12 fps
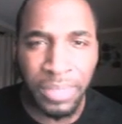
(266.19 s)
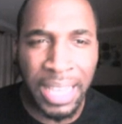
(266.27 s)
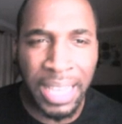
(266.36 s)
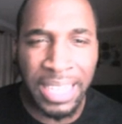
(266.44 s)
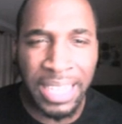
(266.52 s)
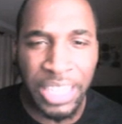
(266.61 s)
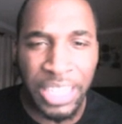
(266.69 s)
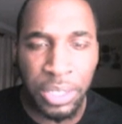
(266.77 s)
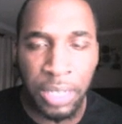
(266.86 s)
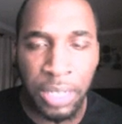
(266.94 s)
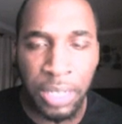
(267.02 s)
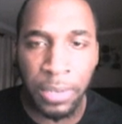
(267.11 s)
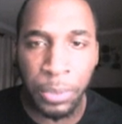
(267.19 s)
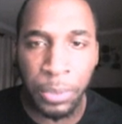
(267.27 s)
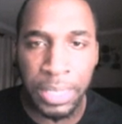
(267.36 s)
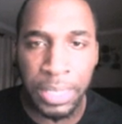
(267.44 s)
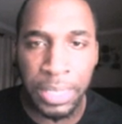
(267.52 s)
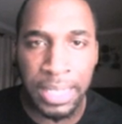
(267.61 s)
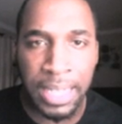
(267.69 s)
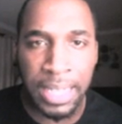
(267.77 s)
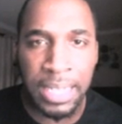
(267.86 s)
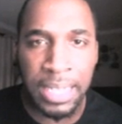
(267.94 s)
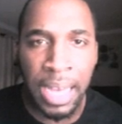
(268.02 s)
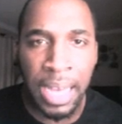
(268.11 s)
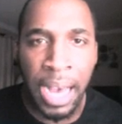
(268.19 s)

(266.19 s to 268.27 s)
how to set yourself up for success.